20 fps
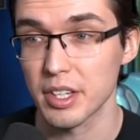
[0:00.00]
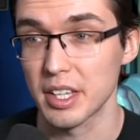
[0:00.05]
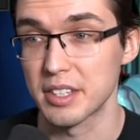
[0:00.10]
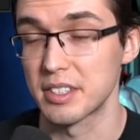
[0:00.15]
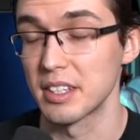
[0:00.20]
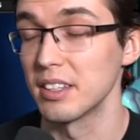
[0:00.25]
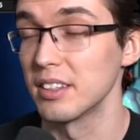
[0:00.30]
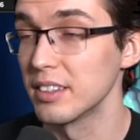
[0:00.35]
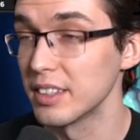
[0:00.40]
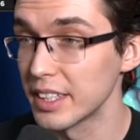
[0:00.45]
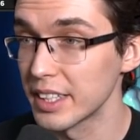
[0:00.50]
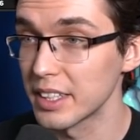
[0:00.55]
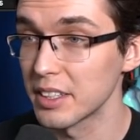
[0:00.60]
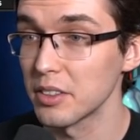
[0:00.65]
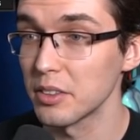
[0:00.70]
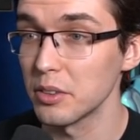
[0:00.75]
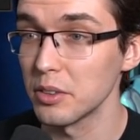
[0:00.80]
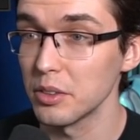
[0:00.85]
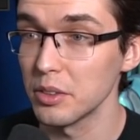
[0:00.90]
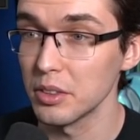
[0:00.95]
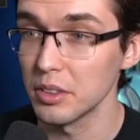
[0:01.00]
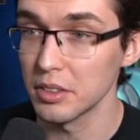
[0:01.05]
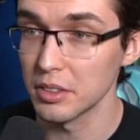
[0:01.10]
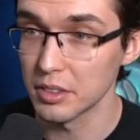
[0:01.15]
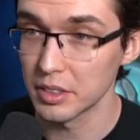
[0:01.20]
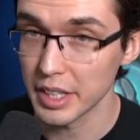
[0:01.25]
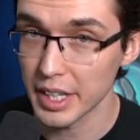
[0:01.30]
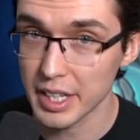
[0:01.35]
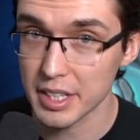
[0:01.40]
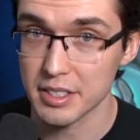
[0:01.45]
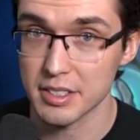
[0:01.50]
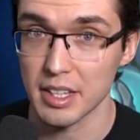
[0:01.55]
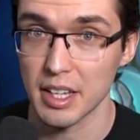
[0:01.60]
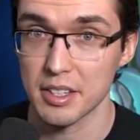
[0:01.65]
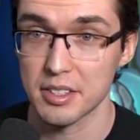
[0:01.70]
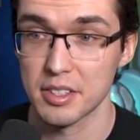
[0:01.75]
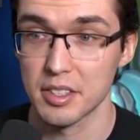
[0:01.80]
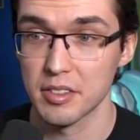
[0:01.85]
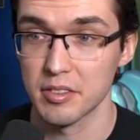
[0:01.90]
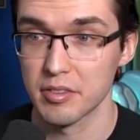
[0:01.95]
It's a little
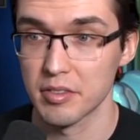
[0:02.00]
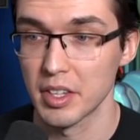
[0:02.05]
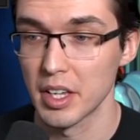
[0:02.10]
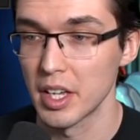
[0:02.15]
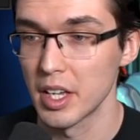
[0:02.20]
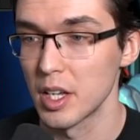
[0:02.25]
excessive,